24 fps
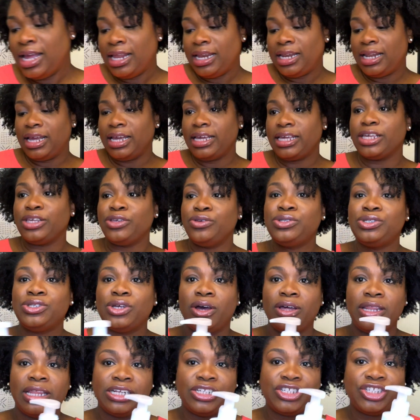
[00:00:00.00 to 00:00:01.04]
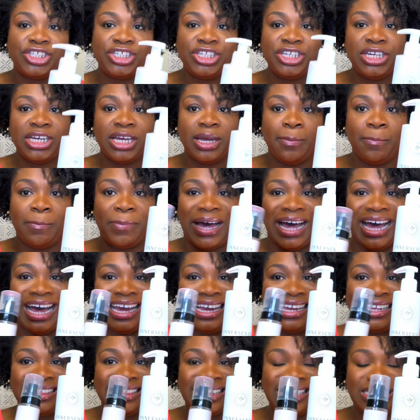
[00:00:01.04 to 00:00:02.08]
Like you saw that she
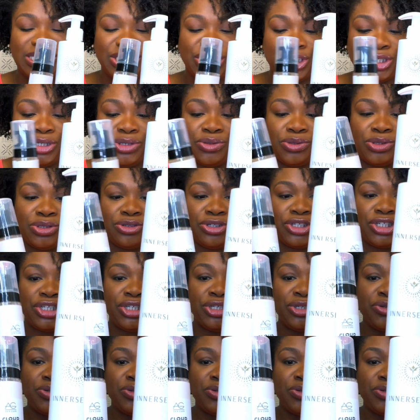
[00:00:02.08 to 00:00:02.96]
combined these two. So she